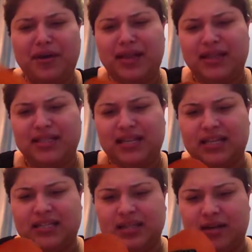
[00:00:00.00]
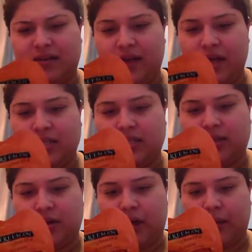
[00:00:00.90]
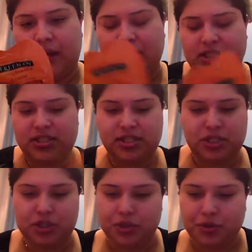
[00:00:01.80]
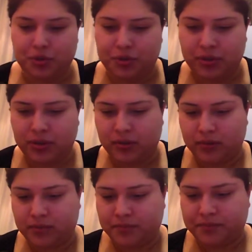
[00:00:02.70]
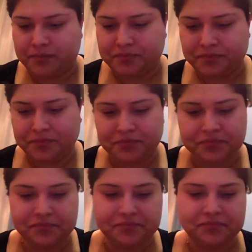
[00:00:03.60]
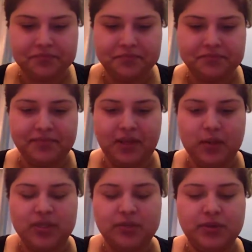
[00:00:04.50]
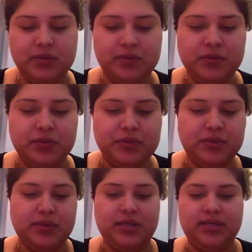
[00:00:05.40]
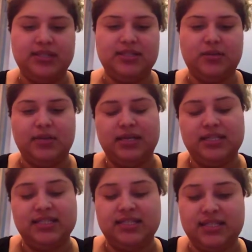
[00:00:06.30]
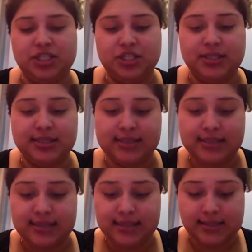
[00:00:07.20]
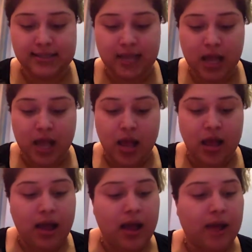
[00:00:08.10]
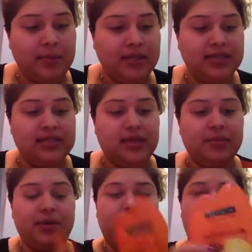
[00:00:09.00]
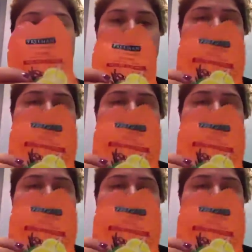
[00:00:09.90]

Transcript: I don't know. I like this kind of stuff. So I might just do. Mm, which one? Which one? Which one? So many decisions. I'm gonna say I'm gonna